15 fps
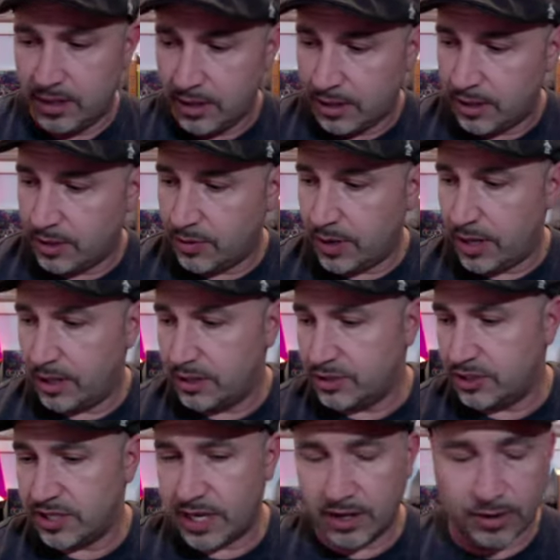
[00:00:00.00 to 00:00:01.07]
You know what? Let's just
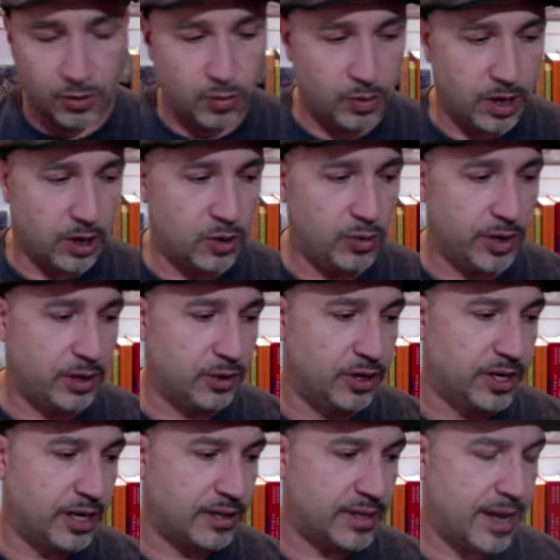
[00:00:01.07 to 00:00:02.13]
take a, qu a quick look
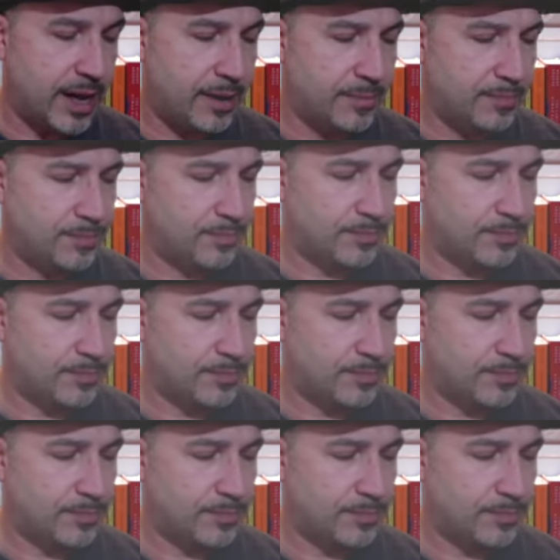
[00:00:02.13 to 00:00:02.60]
at that.